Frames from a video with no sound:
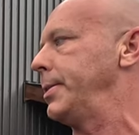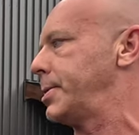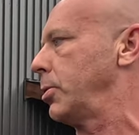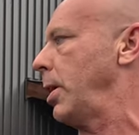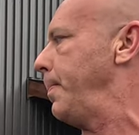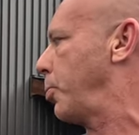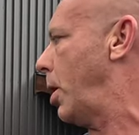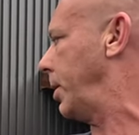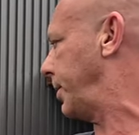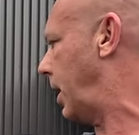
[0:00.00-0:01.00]
it's a great
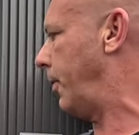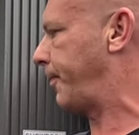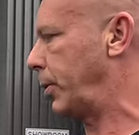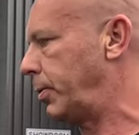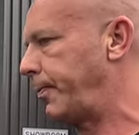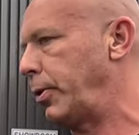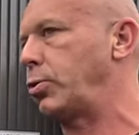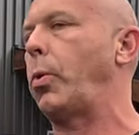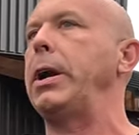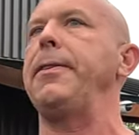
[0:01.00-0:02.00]
product. Now, for
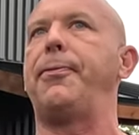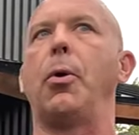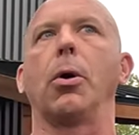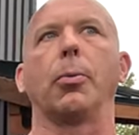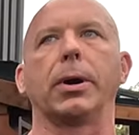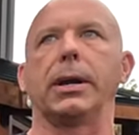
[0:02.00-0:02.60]
24,